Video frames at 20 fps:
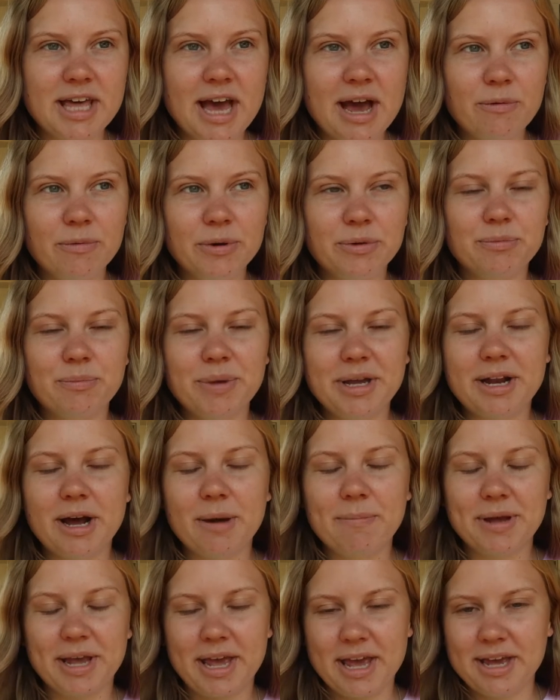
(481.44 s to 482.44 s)
that we would meet
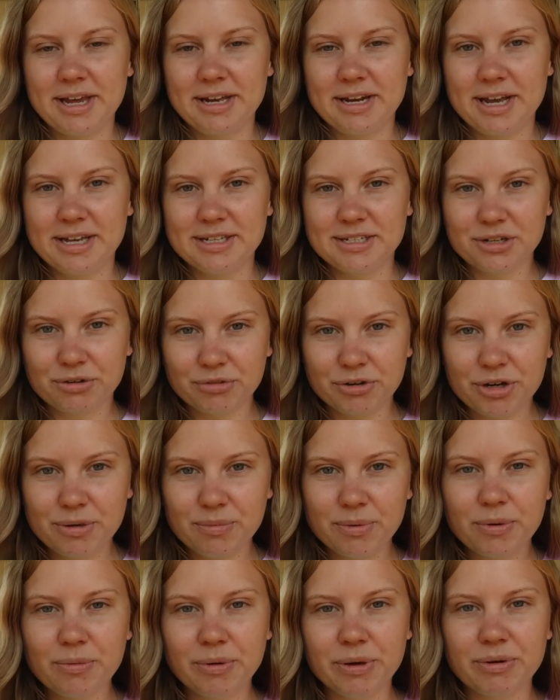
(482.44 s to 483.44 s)
up again as a
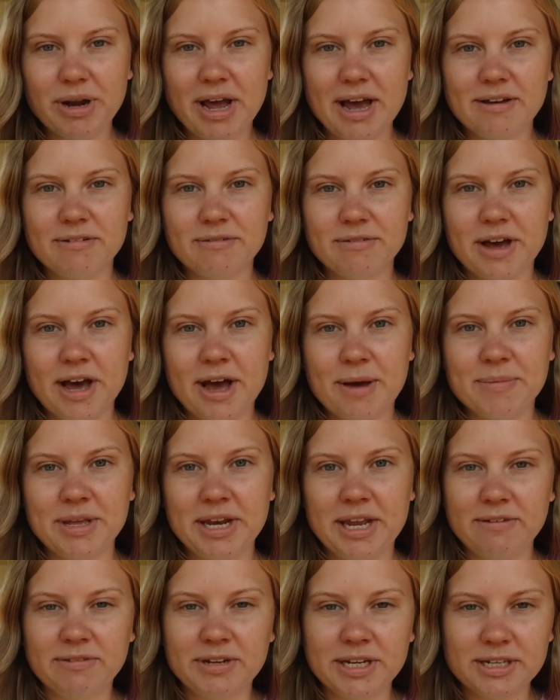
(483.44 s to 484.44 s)
group. We would have
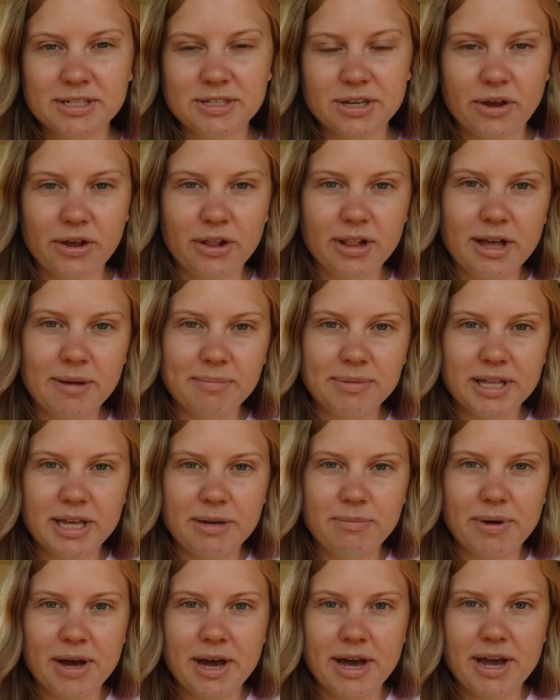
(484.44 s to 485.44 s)
an evening circle up
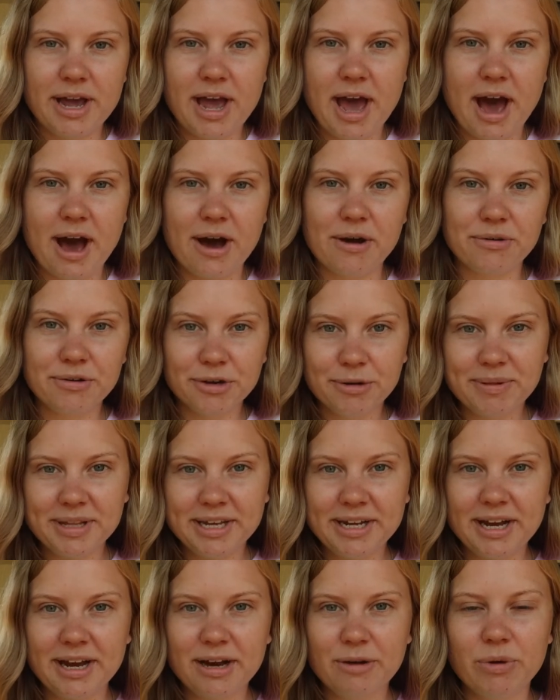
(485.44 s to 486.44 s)
led by our group
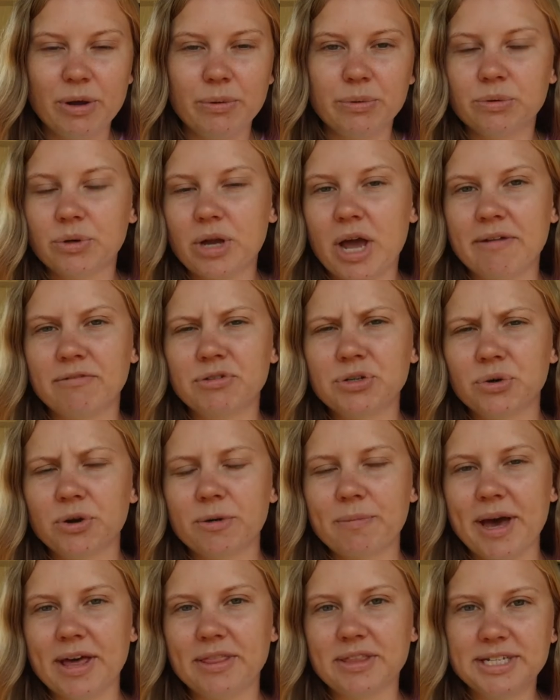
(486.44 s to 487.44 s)
leader, where we would kind of
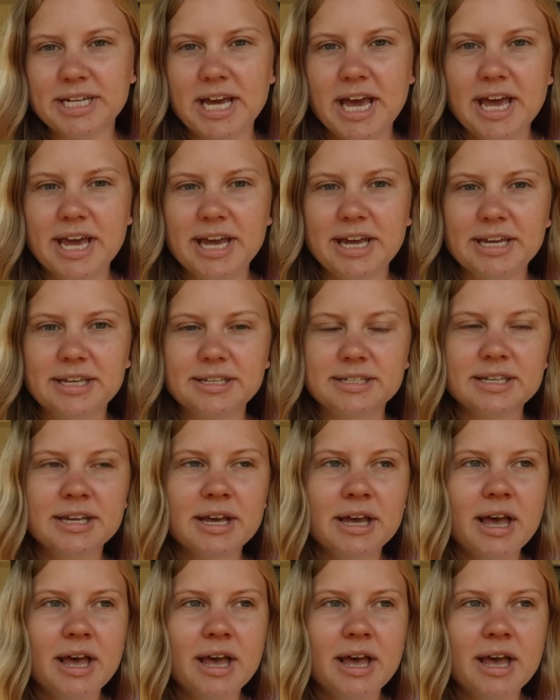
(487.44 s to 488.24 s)
talk about the day